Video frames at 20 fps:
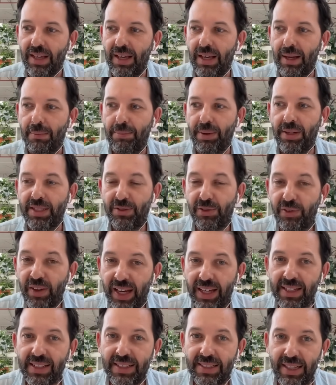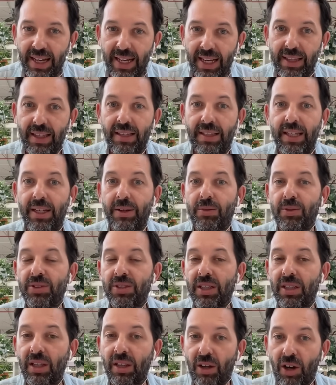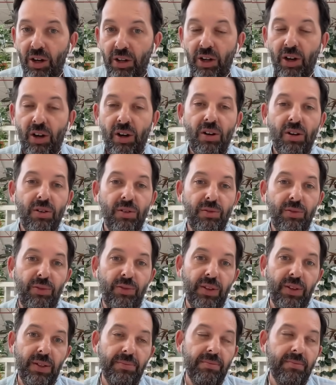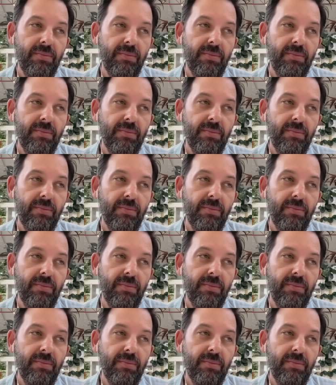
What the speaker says: But it's fair to say that there was a lot of